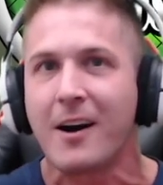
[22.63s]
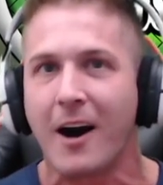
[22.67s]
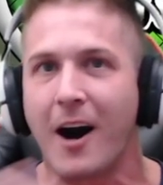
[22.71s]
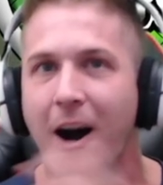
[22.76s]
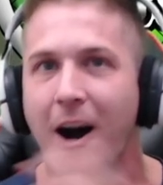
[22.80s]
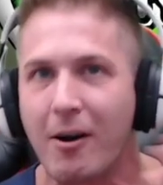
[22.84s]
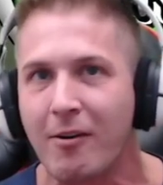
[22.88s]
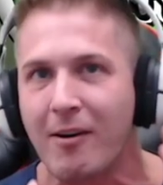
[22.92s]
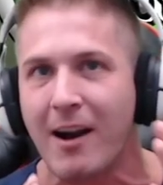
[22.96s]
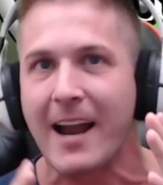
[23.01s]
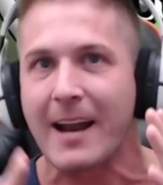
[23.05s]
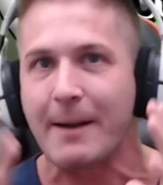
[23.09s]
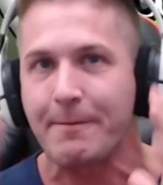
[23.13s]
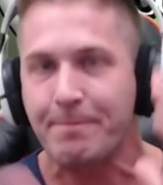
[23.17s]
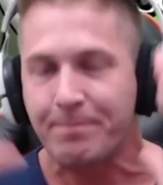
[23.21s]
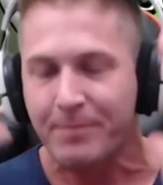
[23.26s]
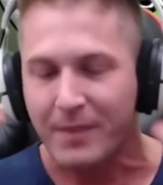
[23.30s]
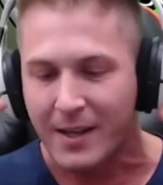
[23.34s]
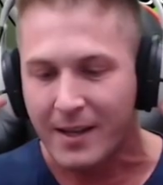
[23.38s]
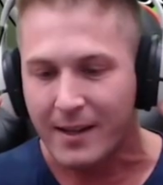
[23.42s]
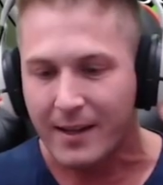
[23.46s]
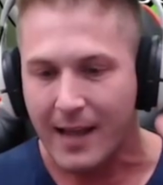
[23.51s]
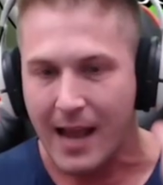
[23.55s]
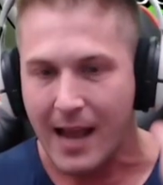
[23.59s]
All right,
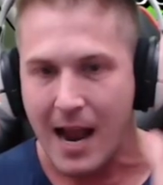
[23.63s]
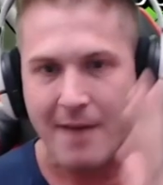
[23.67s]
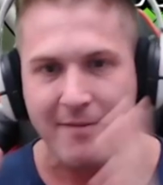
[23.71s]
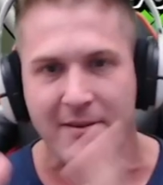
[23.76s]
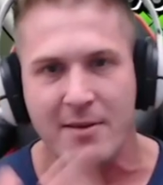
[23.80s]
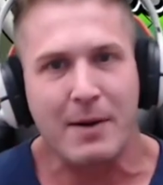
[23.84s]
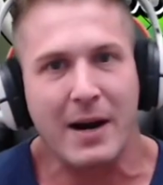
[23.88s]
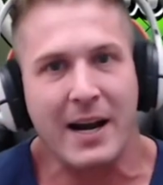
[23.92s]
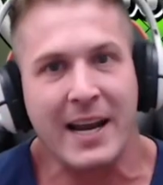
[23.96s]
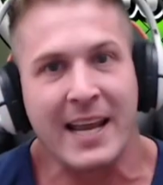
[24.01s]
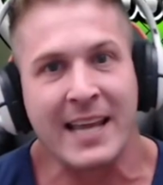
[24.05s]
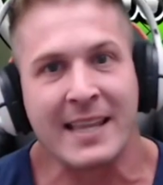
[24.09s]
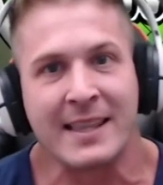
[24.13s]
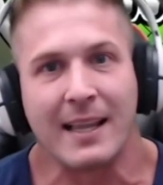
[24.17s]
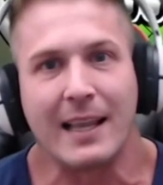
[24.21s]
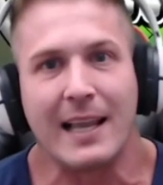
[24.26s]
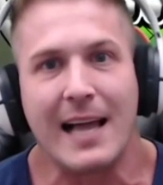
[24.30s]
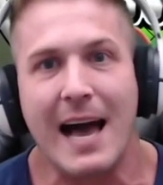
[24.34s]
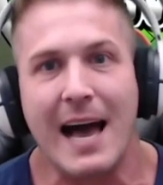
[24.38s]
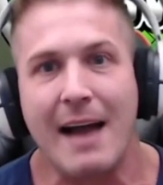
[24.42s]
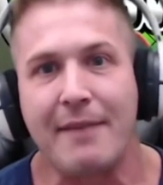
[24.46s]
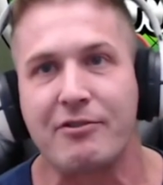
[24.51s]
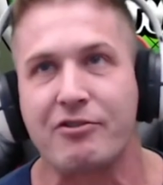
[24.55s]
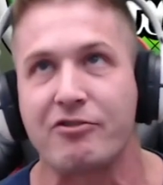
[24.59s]
everybody in the
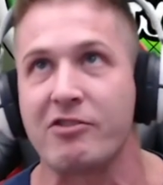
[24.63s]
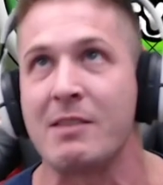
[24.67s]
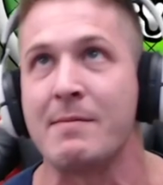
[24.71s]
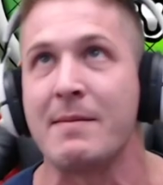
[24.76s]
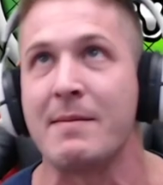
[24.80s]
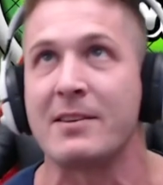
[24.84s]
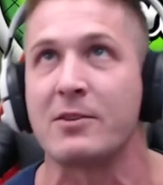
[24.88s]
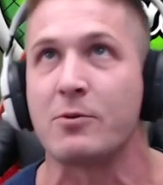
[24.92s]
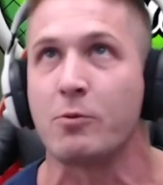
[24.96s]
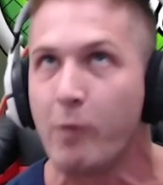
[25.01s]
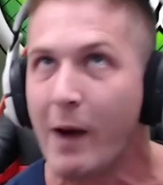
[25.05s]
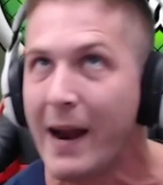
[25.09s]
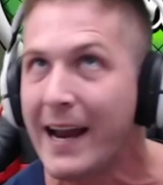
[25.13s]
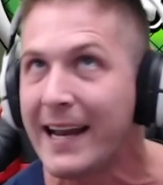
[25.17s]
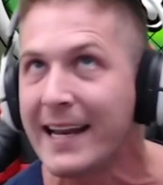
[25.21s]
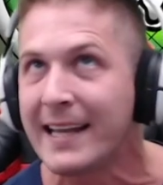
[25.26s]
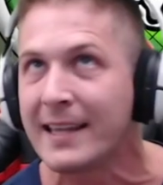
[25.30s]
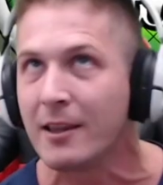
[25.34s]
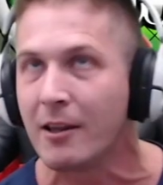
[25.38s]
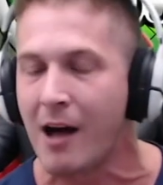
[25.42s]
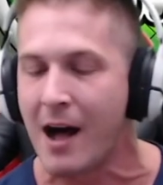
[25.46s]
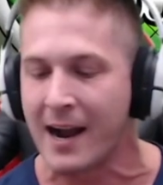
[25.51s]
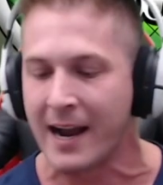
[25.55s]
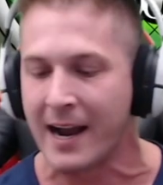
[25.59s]
live stream has waited
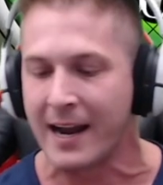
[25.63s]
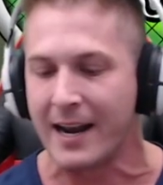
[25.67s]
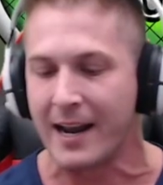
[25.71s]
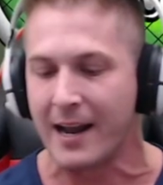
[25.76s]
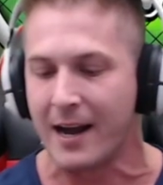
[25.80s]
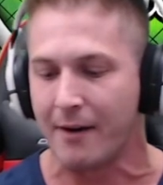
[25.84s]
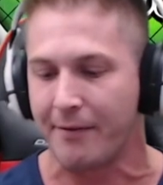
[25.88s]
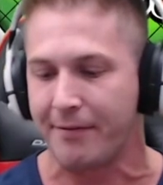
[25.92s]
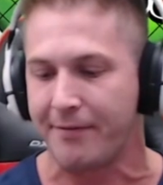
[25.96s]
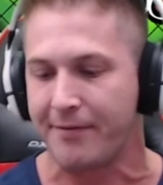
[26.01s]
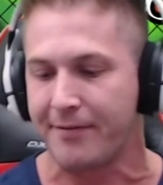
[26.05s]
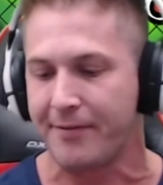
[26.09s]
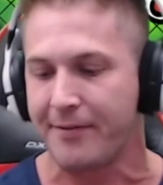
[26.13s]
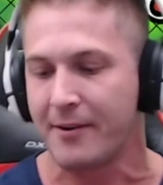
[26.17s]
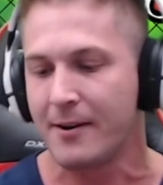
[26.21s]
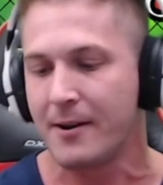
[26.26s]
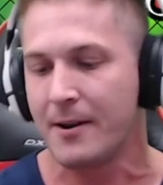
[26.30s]
long enough.